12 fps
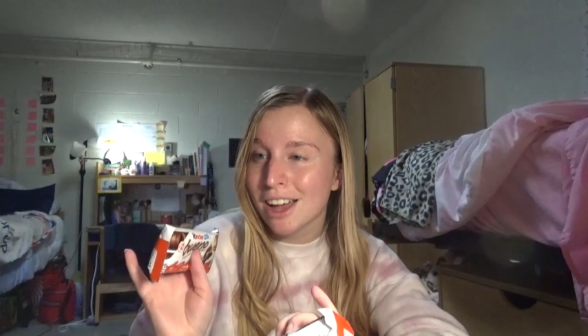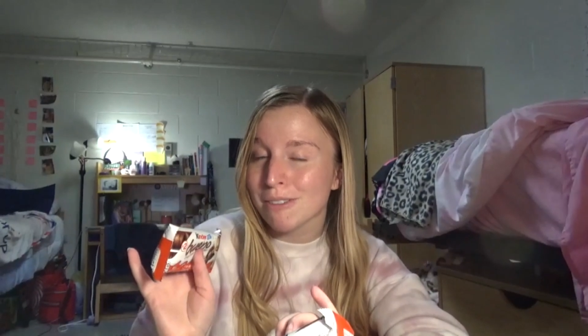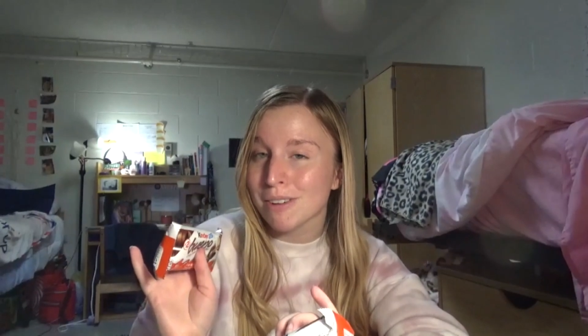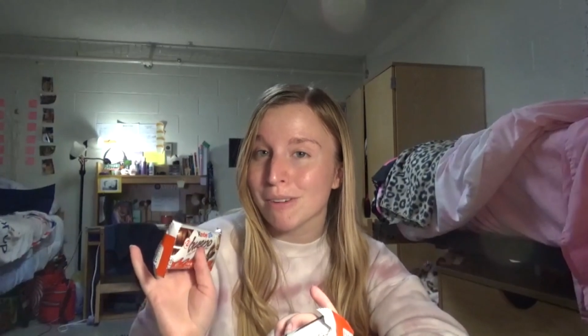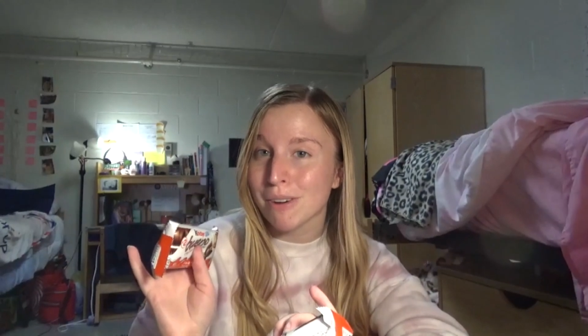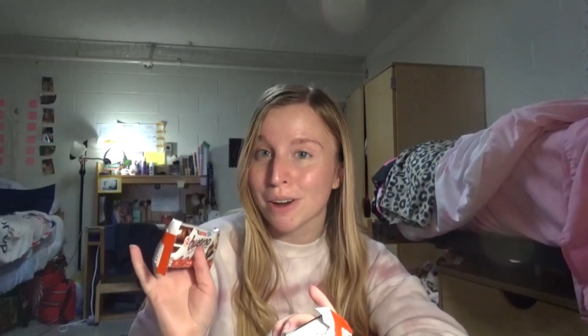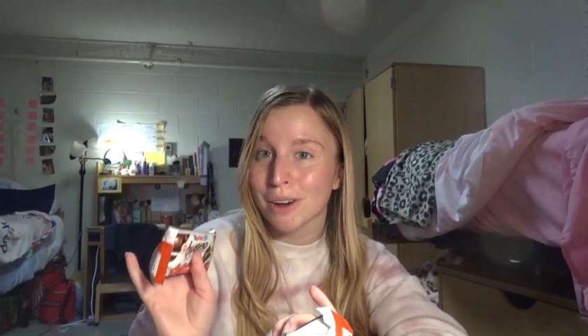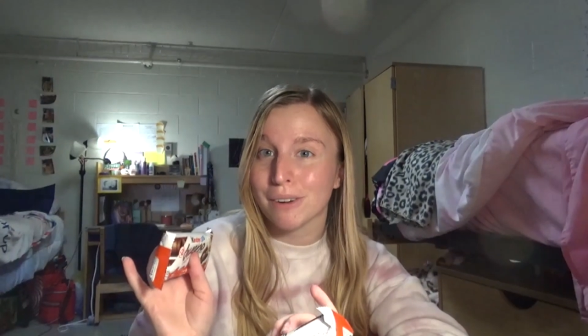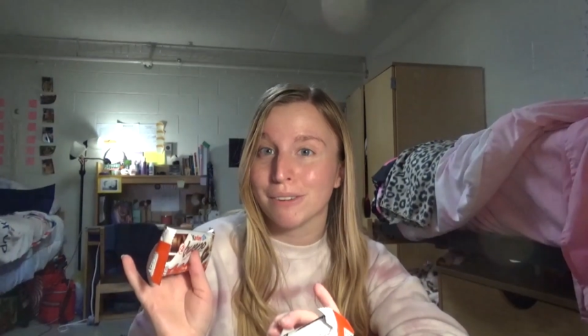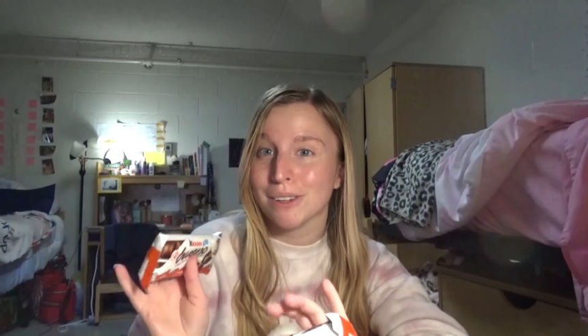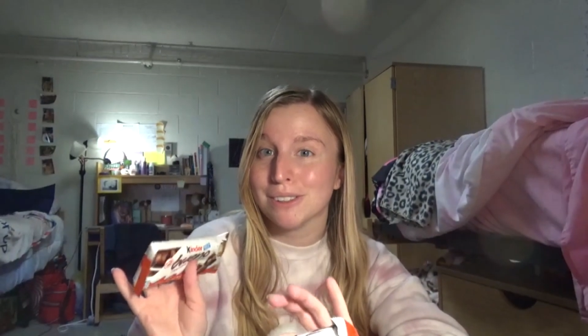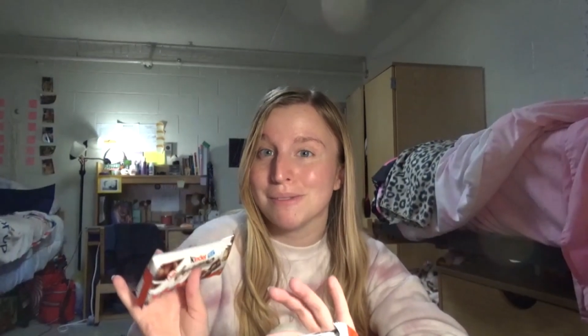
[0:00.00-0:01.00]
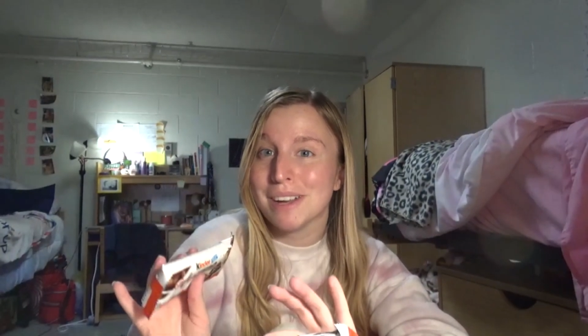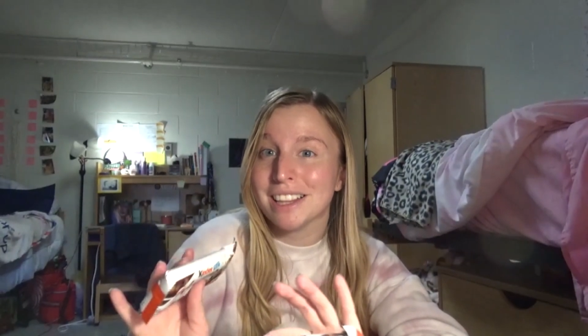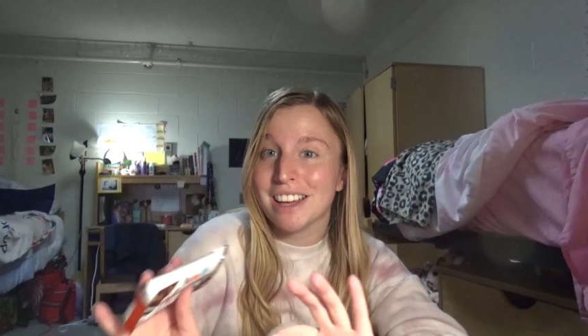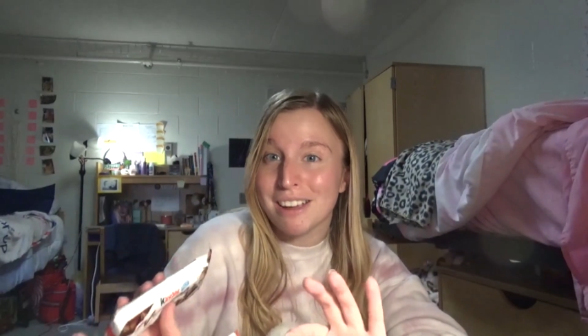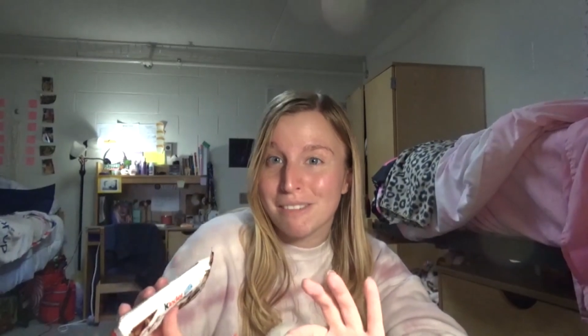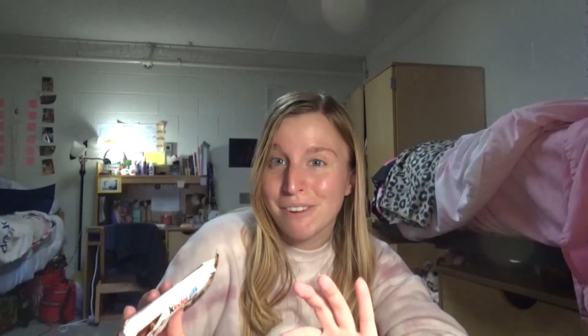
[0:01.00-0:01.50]
I've never heard of those in my
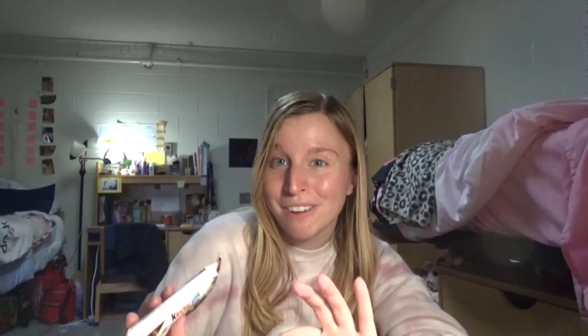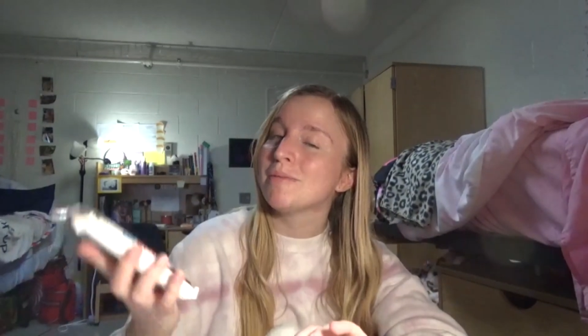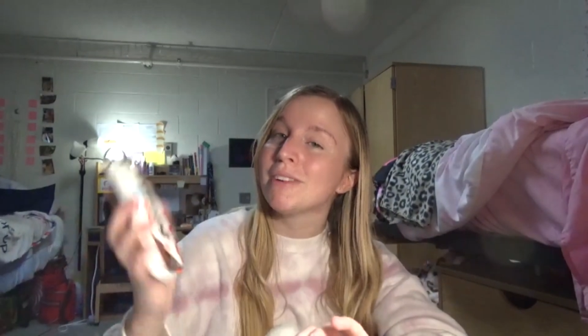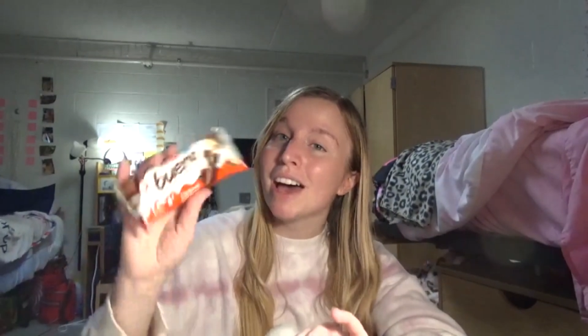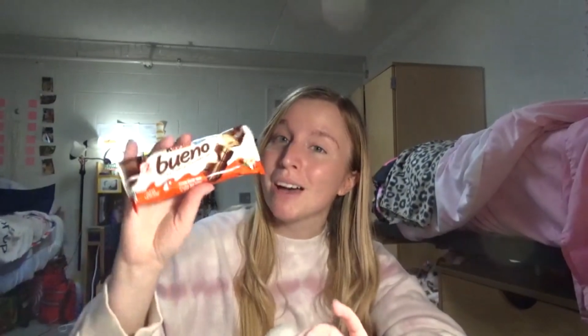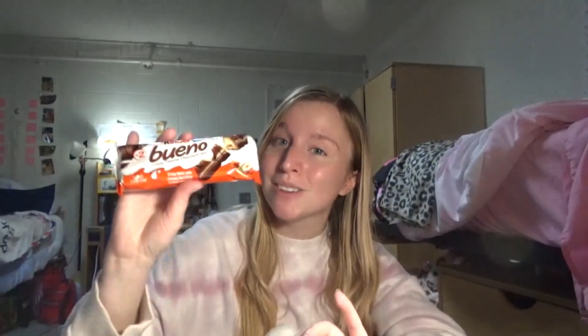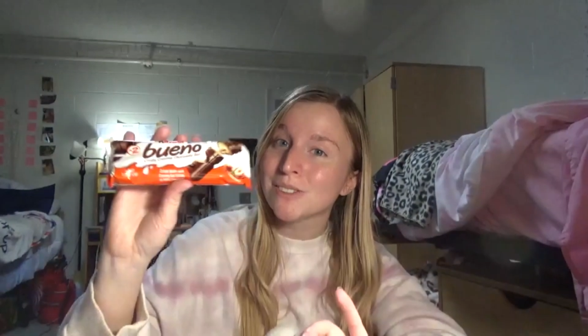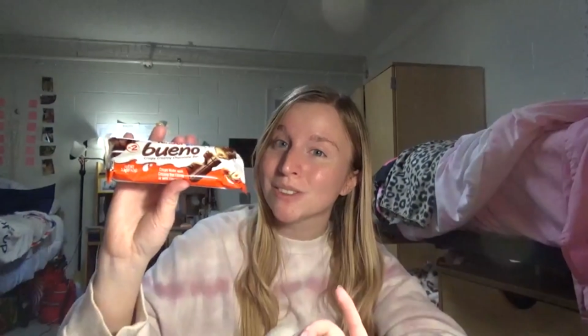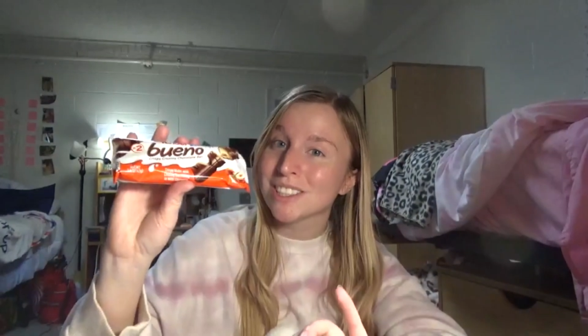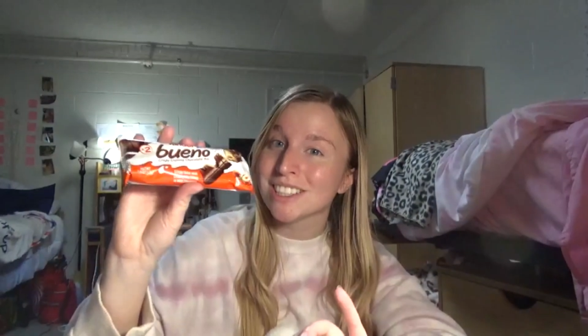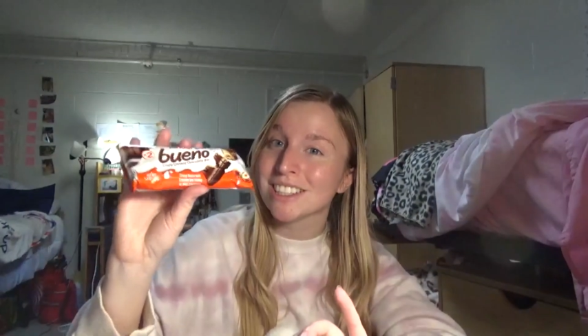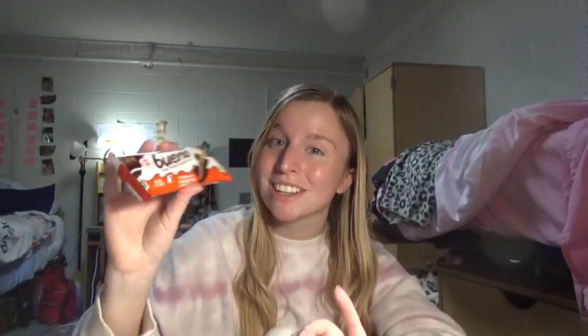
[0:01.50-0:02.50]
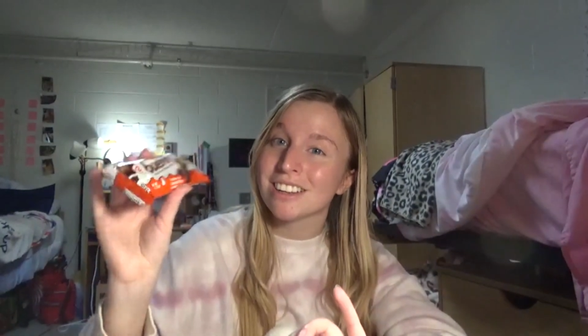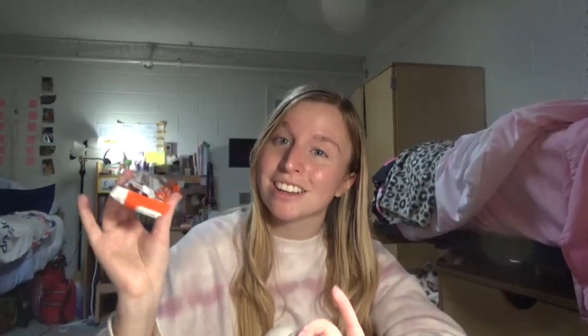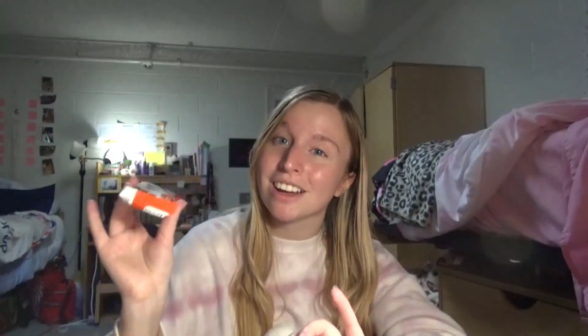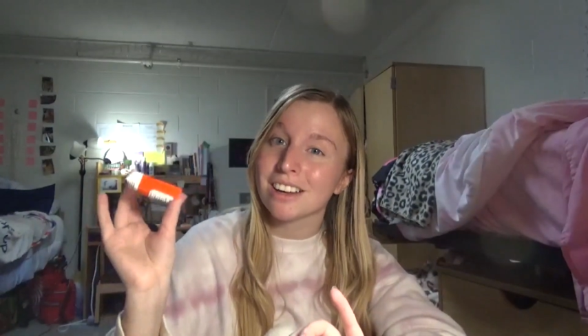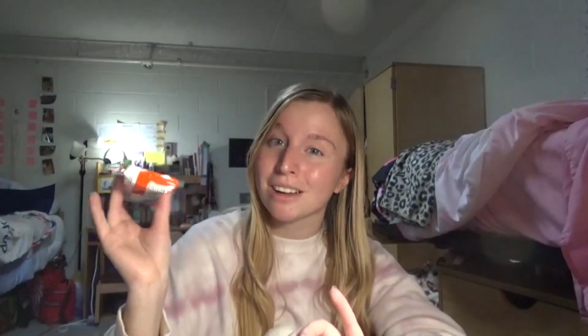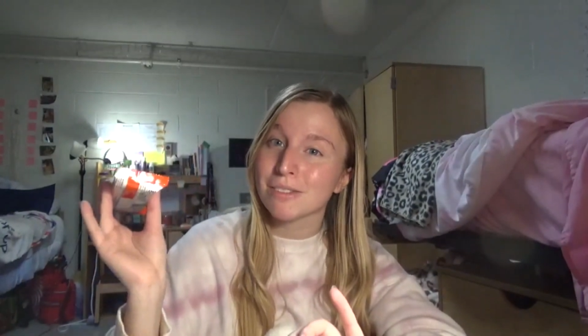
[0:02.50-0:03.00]
life. But I was fortunate
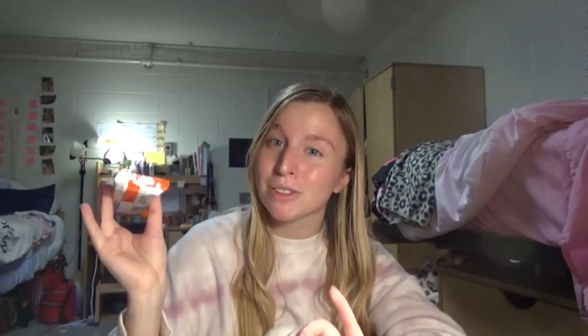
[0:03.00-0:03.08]
enough